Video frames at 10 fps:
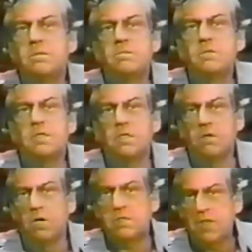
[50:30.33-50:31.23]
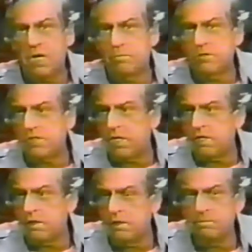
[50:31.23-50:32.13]
the New York Times stated
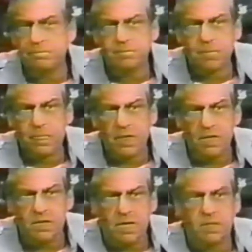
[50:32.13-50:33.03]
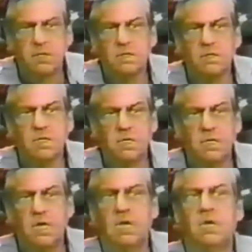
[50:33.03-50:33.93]
that
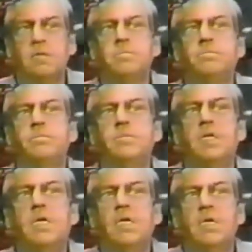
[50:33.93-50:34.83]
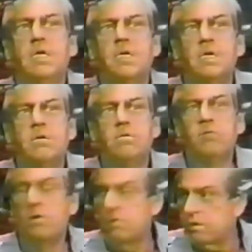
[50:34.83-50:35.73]
uh,
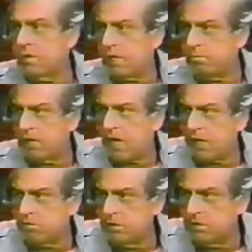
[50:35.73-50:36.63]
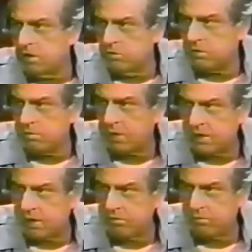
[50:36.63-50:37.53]
Volcker had been actually chosen by
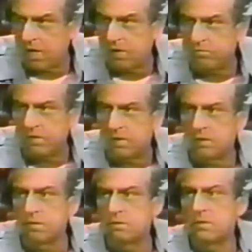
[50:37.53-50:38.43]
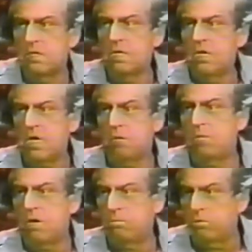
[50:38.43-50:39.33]
David Rockefeller and
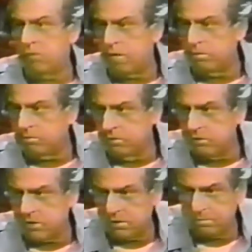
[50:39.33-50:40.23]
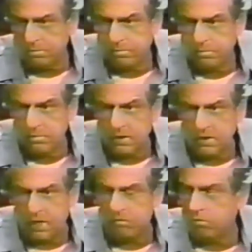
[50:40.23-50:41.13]
by Robert Roosa.
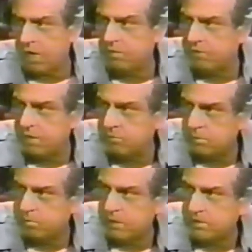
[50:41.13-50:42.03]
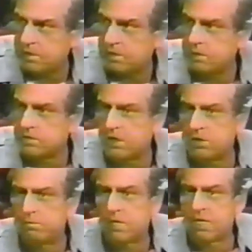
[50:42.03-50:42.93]
David Rockefeller was president of the Chase
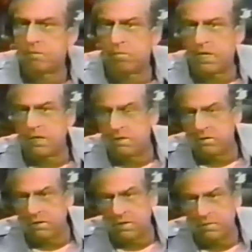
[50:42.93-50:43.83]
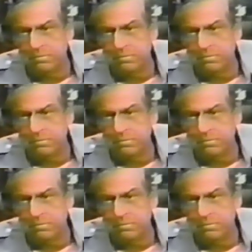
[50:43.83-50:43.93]
Manhattan Bank in New York.